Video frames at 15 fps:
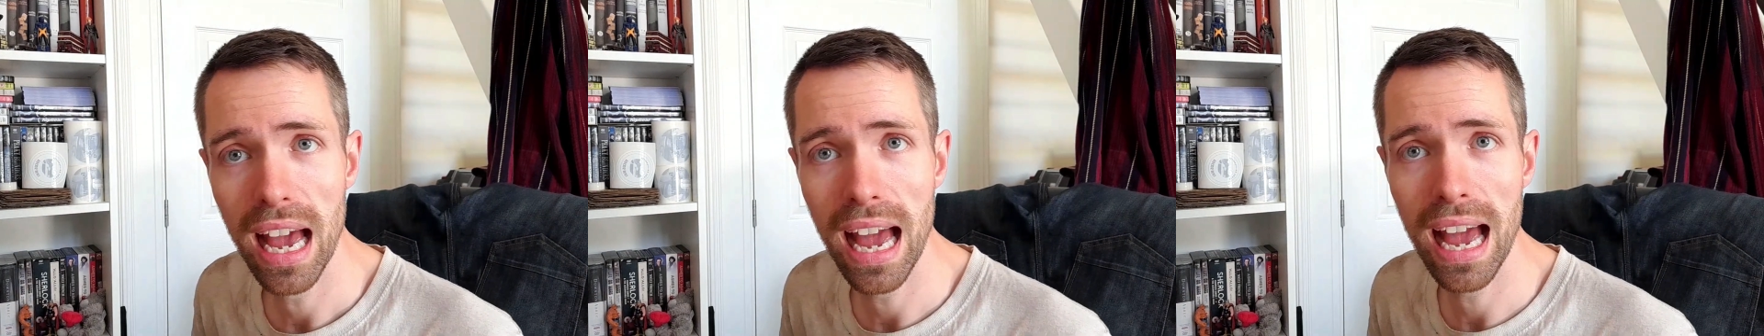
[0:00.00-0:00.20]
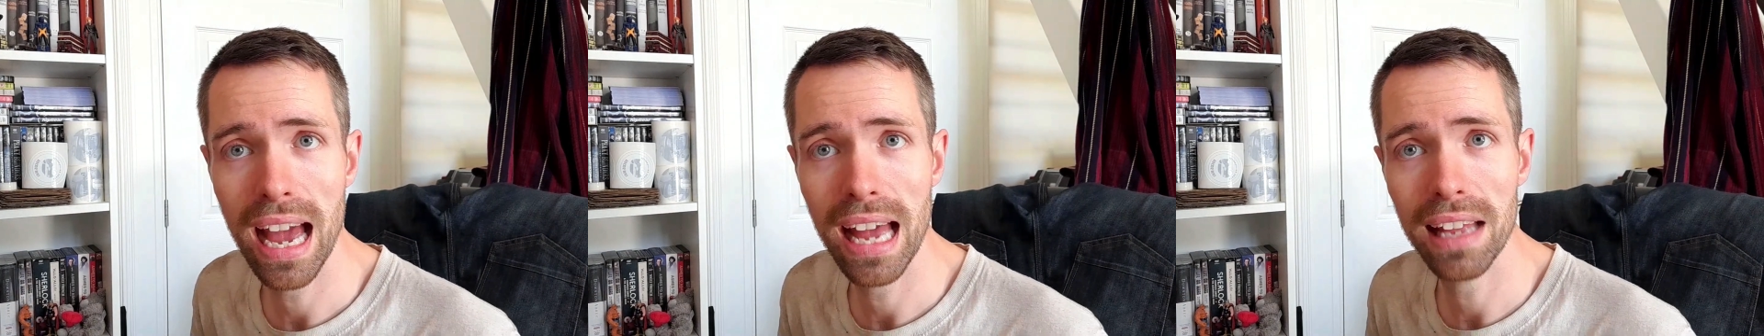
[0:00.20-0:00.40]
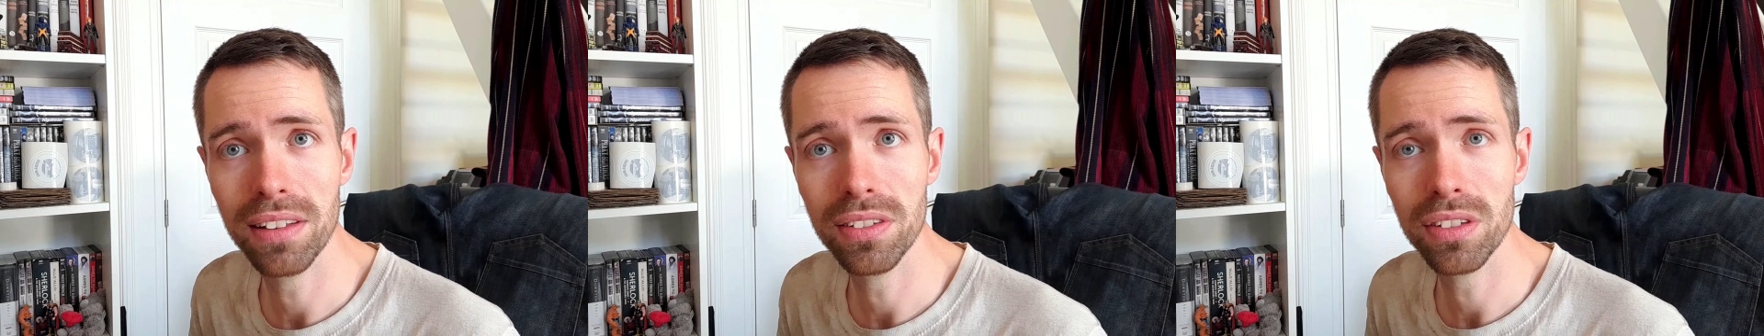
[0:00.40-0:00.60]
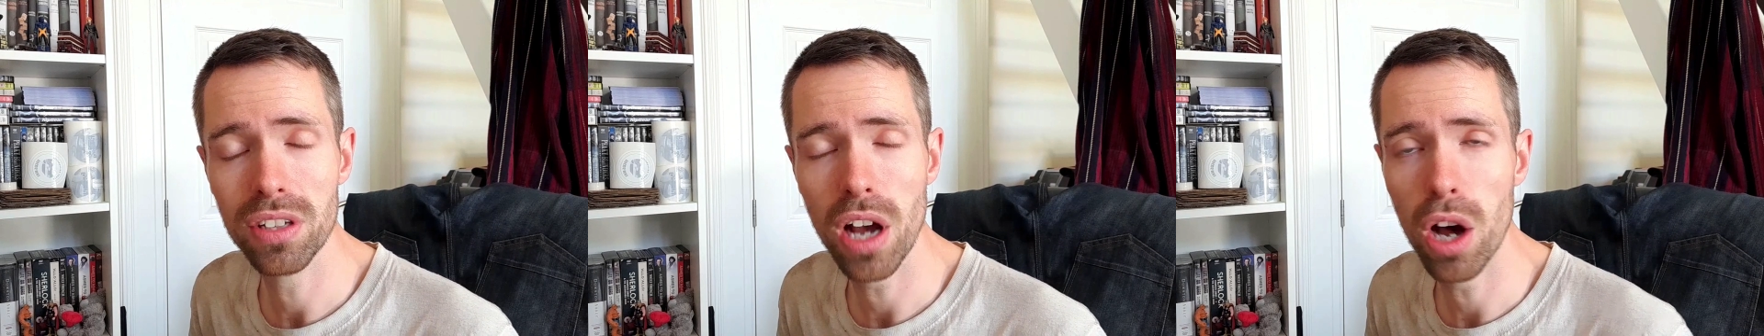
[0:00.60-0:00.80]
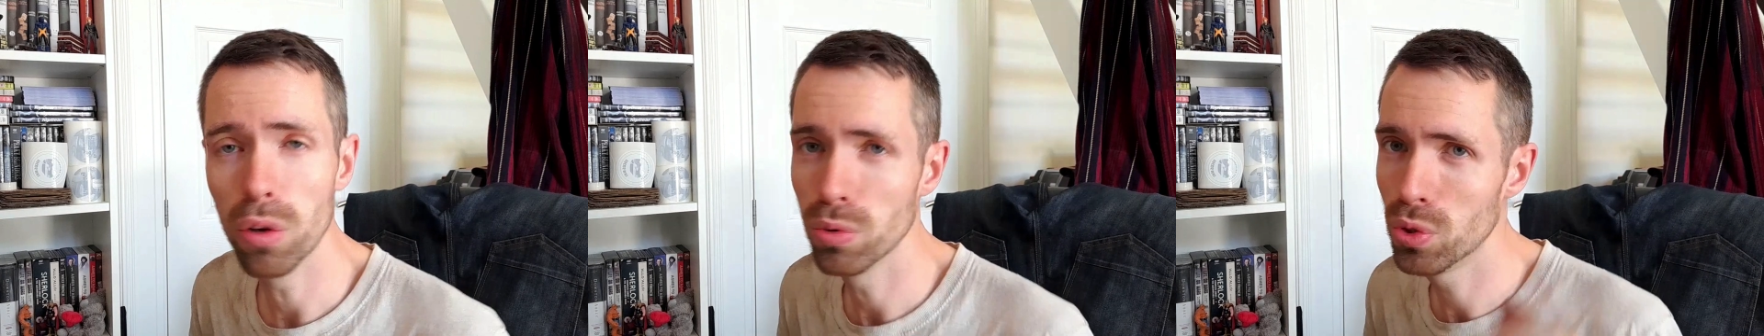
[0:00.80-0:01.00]
And
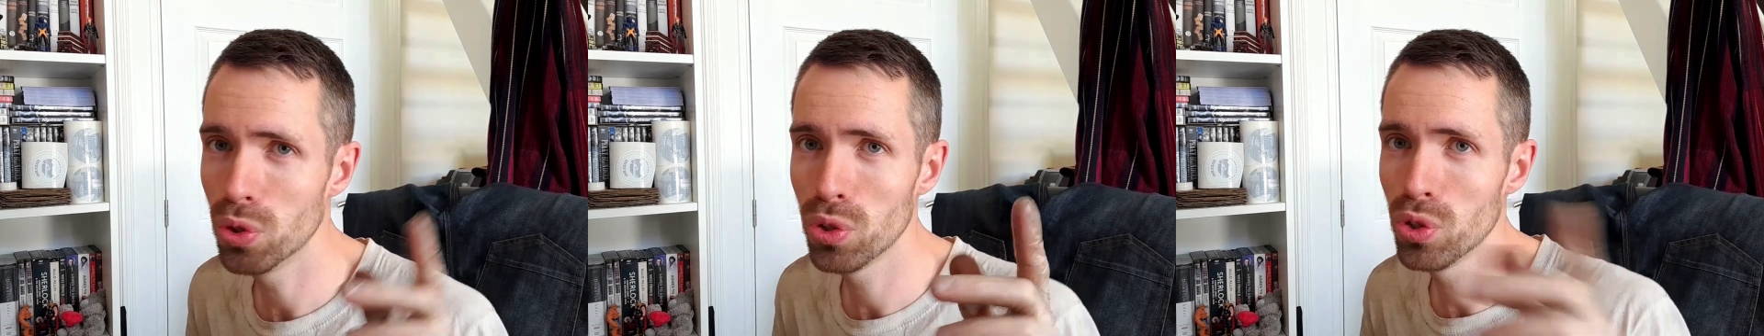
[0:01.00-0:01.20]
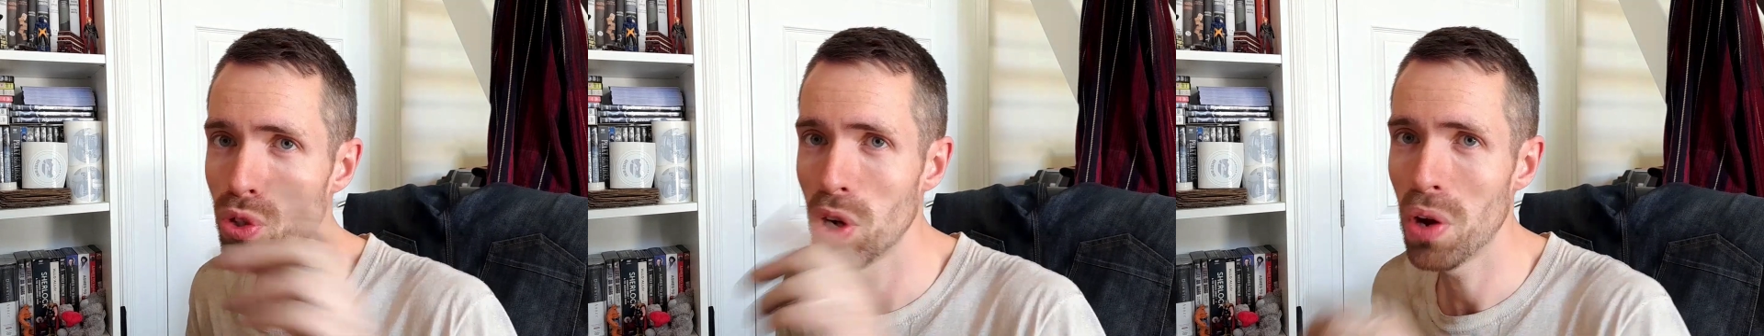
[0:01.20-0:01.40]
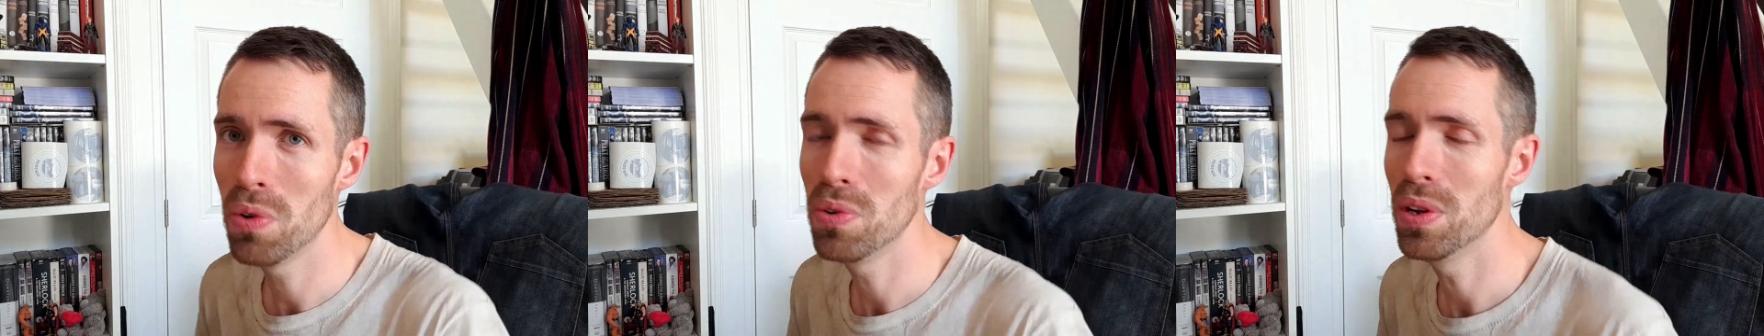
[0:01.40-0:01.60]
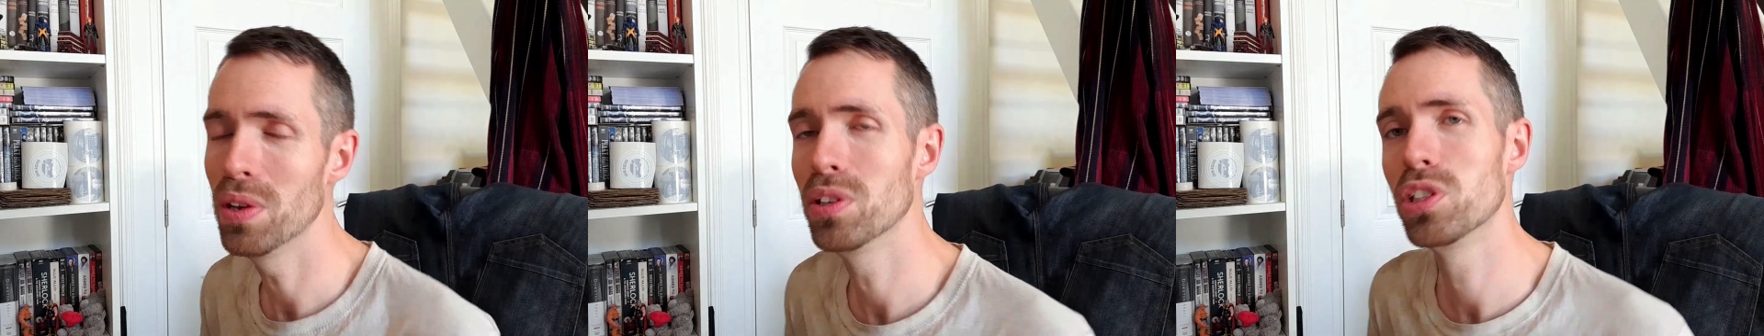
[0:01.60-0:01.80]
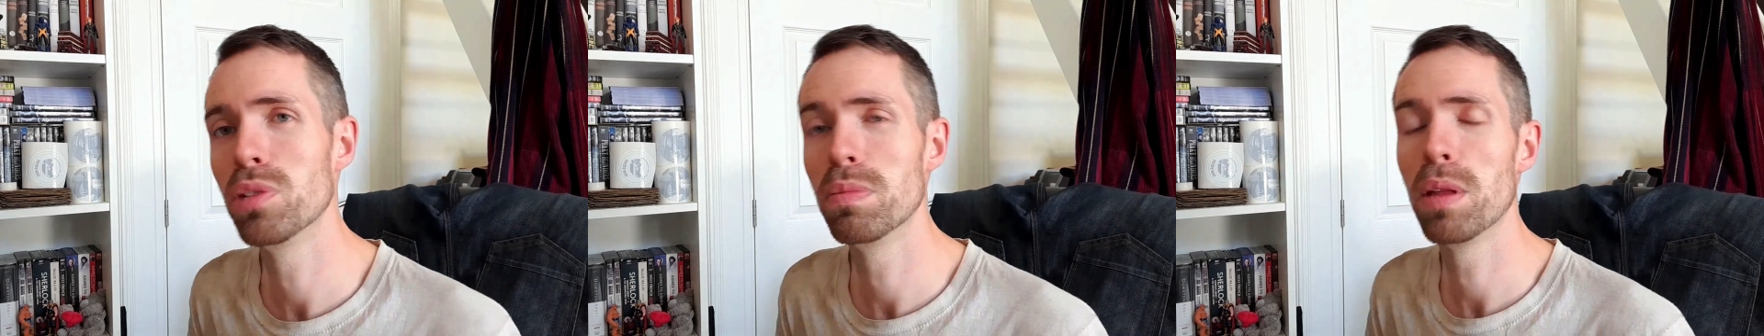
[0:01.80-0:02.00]
I'll just show you some